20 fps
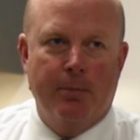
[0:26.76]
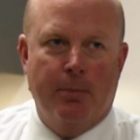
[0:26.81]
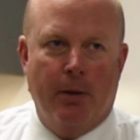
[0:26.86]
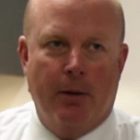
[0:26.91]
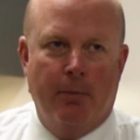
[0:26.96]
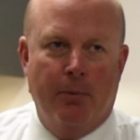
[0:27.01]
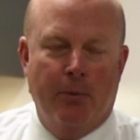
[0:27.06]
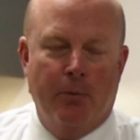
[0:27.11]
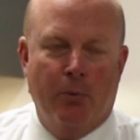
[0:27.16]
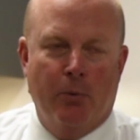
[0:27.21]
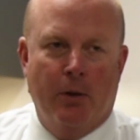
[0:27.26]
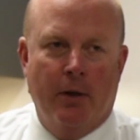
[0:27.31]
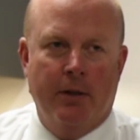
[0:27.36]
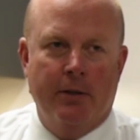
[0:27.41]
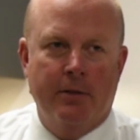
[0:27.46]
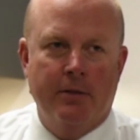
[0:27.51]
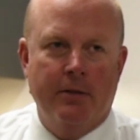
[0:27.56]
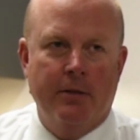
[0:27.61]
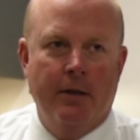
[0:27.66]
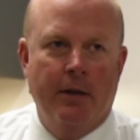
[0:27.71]
department
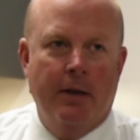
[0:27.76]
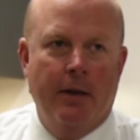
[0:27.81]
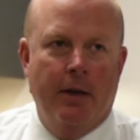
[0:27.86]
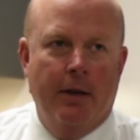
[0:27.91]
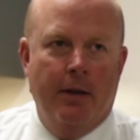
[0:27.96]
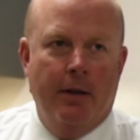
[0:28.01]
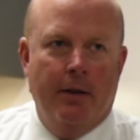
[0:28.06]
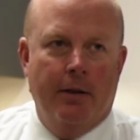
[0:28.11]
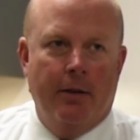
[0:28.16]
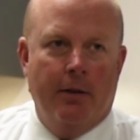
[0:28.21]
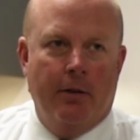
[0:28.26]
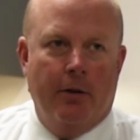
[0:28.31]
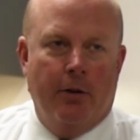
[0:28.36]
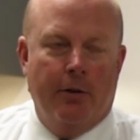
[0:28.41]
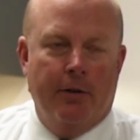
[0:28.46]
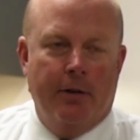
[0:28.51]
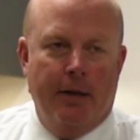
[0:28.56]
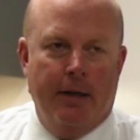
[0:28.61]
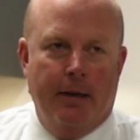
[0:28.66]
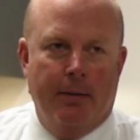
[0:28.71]
wants
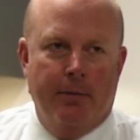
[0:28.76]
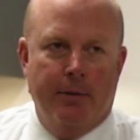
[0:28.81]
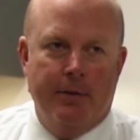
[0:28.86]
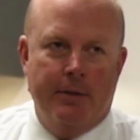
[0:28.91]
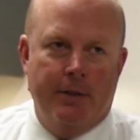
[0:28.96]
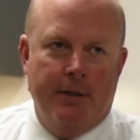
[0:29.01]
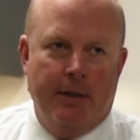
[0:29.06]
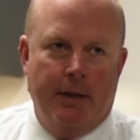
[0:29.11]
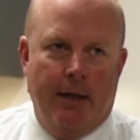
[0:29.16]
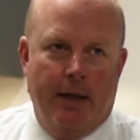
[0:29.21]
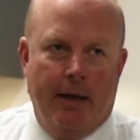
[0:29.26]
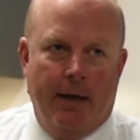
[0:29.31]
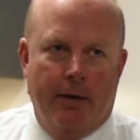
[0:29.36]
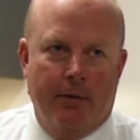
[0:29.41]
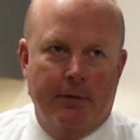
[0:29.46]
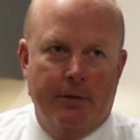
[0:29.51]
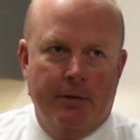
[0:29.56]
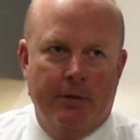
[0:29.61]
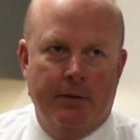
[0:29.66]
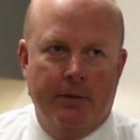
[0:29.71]
all the neighbors to get
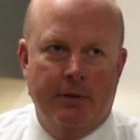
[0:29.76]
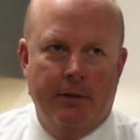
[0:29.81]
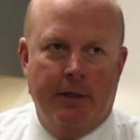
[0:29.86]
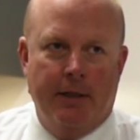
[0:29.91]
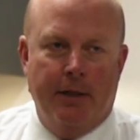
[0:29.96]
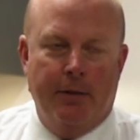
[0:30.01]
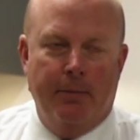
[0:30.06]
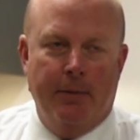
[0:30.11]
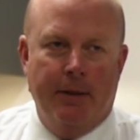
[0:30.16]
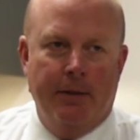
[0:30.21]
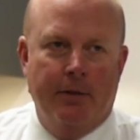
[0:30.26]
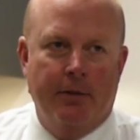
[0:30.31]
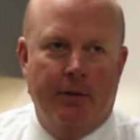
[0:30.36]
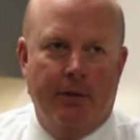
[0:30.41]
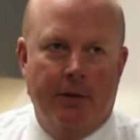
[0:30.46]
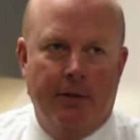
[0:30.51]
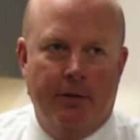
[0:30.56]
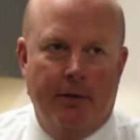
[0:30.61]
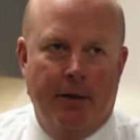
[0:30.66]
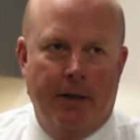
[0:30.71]
out and to meet
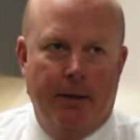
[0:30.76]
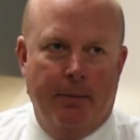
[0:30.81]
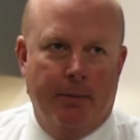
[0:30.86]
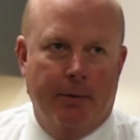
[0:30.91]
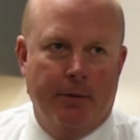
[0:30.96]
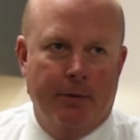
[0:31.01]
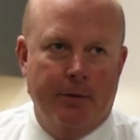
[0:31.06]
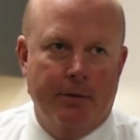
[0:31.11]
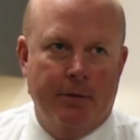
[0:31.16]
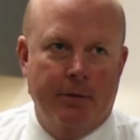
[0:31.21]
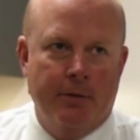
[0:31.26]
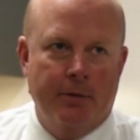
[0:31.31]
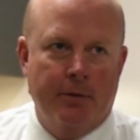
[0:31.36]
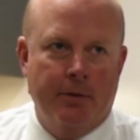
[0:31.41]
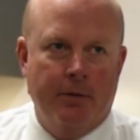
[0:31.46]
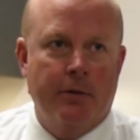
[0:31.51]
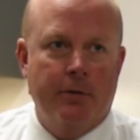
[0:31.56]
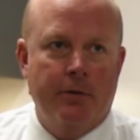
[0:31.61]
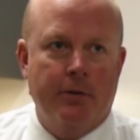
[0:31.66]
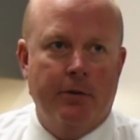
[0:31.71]
their other neighbors
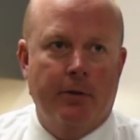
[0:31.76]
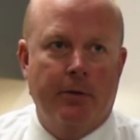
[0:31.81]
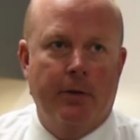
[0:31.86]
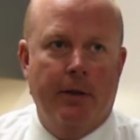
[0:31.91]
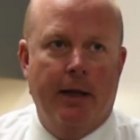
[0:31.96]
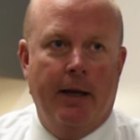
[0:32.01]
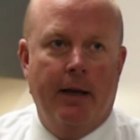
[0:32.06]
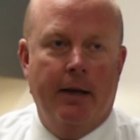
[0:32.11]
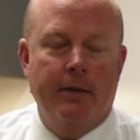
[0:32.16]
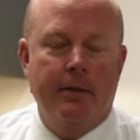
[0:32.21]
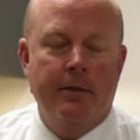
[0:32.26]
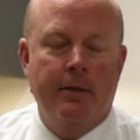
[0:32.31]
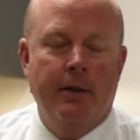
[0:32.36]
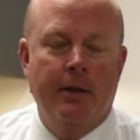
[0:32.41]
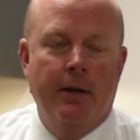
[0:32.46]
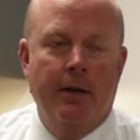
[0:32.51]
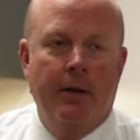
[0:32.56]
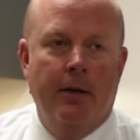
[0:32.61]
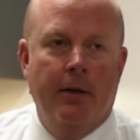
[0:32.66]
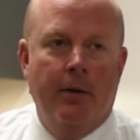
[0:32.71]
so that
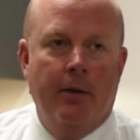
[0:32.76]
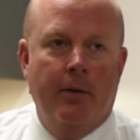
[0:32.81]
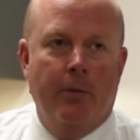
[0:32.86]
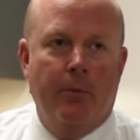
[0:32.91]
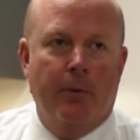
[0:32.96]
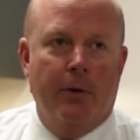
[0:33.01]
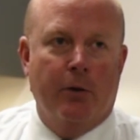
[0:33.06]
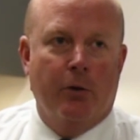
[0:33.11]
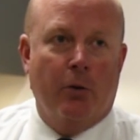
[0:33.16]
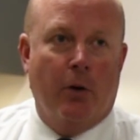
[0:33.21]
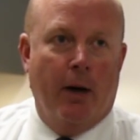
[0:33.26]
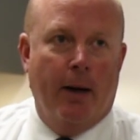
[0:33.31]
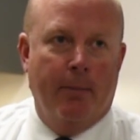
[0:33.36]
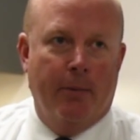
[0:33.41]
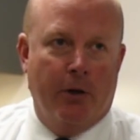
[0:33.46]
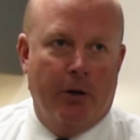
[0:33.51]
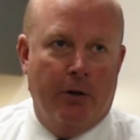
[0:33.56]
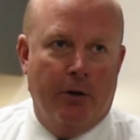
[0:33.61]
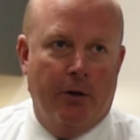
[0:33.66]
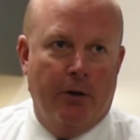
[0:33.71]
when
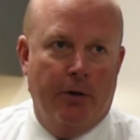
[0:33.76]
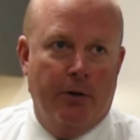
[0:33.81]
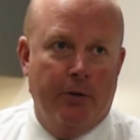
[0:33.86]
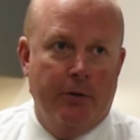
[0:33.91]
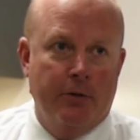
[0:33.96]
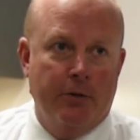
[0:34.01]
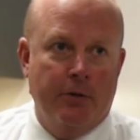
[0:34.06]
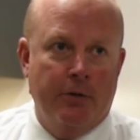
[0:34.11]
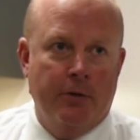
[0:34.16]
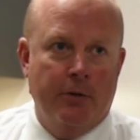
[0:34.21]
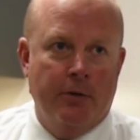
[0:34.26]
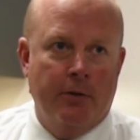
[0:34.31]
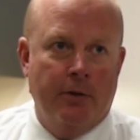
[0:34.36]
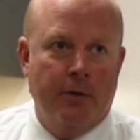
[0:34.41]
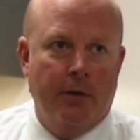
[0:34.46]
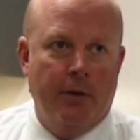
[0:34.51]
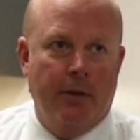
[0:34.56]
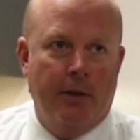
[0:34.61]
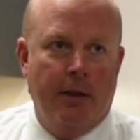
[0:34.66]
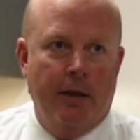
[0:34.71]
crime occurs,
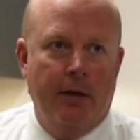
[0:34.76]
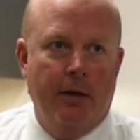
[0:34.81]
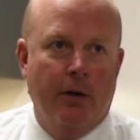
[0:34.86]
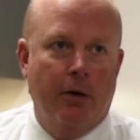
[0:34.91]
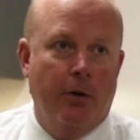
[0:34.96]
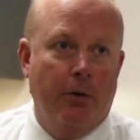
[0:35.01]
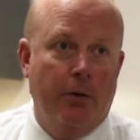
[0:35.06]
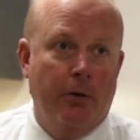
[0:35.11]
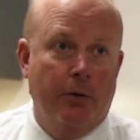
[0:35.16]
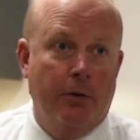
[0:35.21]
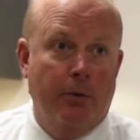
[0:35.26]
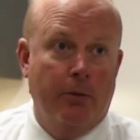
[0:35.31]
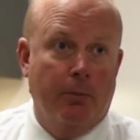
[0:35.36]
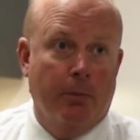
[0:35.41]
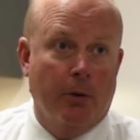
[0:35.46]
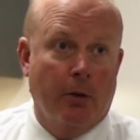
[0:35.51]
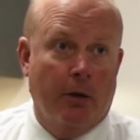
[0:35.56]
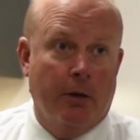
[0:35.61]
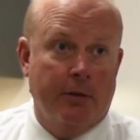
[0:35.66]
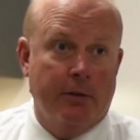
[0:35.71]
they know
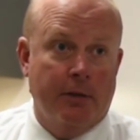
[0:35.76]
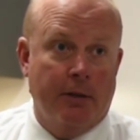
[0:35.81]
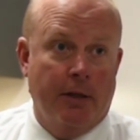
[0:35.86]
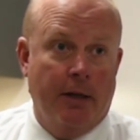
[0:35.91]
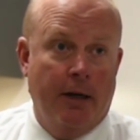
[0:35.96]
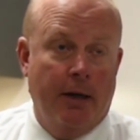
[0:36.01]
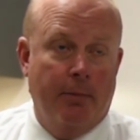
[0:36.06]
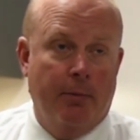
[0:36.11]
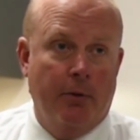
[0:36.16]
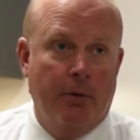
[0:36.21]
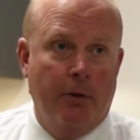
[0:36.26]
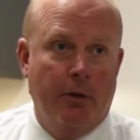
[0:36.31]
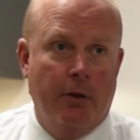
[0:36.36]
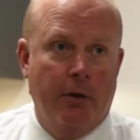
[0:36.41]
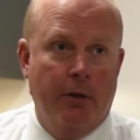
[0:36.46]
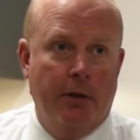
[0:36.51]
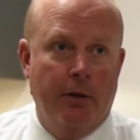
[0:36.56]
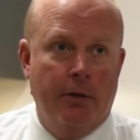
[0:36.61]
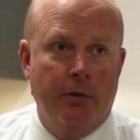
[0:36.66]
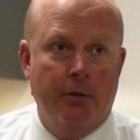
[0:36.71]
who belongs in the
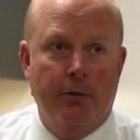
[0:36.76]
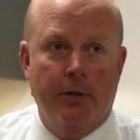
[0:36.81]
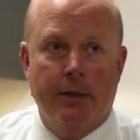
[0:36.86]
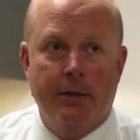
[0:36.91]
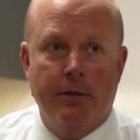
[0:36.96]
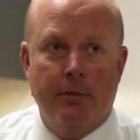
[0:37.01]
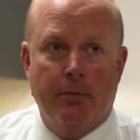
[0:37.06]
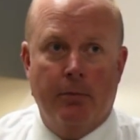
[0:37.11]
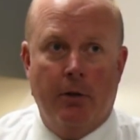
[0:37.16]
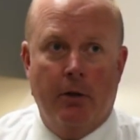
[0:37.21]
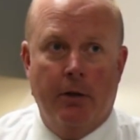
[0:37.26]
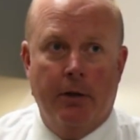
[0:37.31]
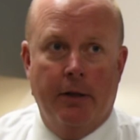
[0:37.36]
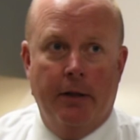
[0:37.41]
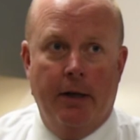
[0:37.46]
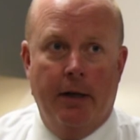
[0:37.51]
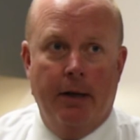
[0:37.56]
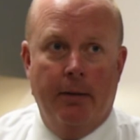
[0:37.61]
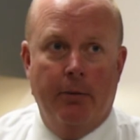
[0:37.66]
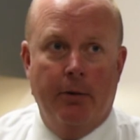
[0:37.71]
neighborhood, who doesn't belong
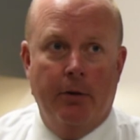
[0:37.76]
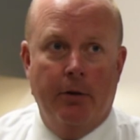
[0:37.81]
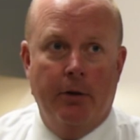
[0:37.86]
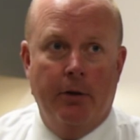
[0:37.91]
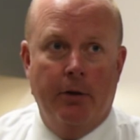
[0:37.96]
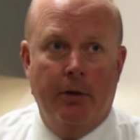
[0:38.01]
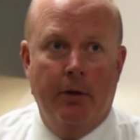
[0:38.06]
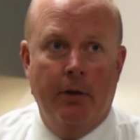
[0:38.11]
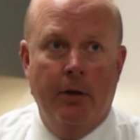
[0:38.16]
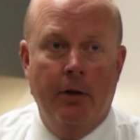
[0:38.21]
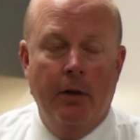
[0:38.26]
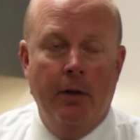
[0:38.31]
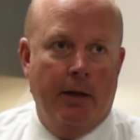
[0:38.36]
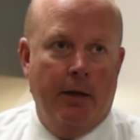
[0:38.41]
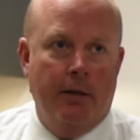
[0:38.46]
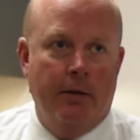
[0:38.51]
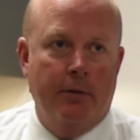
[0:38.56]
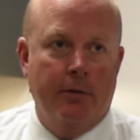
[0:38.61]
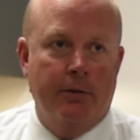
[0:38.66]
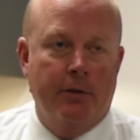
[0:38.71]
in the neighborhood,
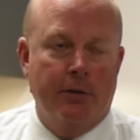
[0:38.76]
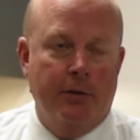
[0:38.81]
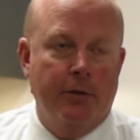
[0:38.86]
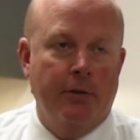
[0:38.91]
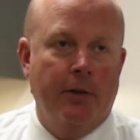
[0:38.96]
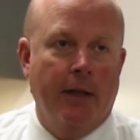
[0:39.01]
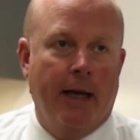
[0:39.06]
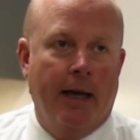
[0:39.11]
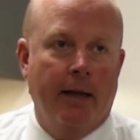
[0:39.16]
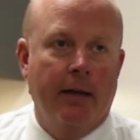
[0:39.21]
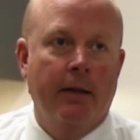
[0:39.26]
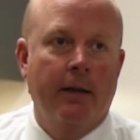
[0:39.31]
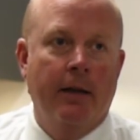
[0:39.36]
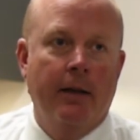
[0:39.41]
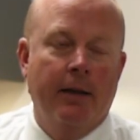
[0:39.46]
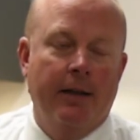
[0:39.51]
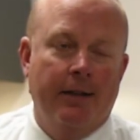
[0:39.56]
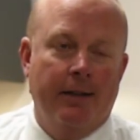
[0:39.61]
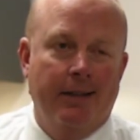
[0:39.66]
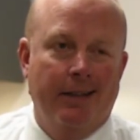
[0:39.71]
and to do
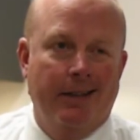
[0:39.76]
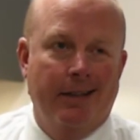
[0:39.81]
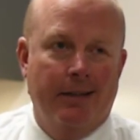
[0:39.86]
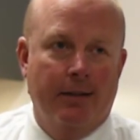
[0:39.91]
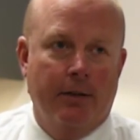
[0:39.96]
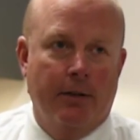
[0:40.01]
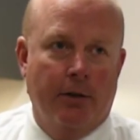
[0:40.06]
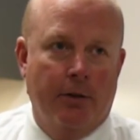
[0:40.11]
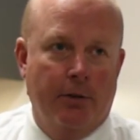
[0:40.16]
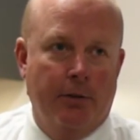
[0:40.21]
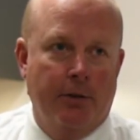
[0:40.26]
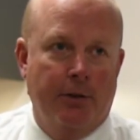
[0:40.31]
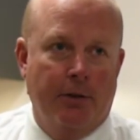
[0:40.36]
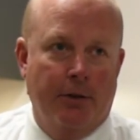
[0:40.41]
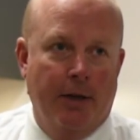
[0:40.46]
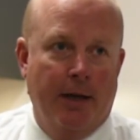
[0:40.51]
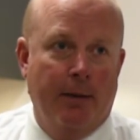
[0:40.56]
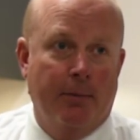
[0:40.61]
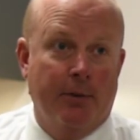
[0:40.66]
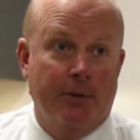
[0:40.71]
that, you need to know who
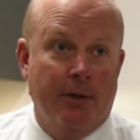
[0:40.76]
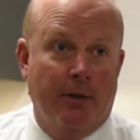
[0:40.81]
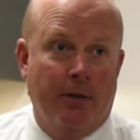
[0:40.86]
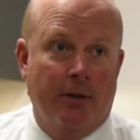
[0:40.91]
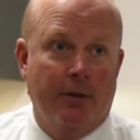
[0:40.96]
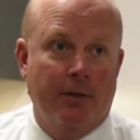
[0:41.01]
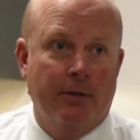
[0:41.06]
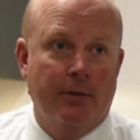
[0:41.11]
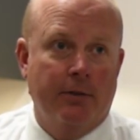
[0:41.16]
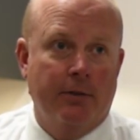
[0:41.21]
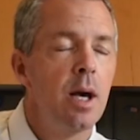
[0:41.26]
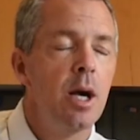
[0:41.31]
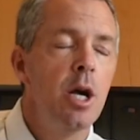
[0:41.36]
your neighbors are.